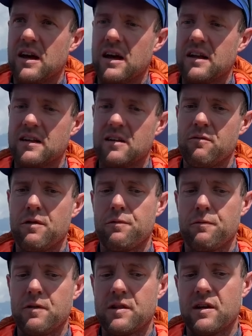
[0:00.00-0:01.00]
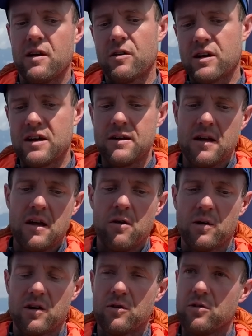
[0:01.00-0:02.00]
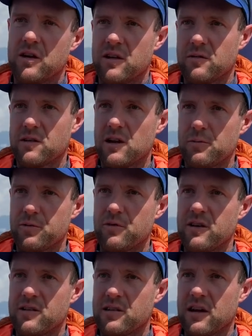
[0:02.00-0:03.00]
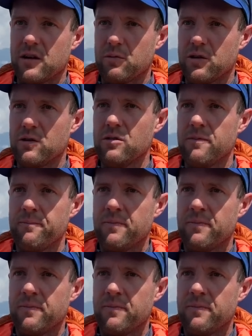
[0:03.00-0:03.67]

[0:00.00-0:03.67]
And then we say, okay, we can do the X-Alps race like we do.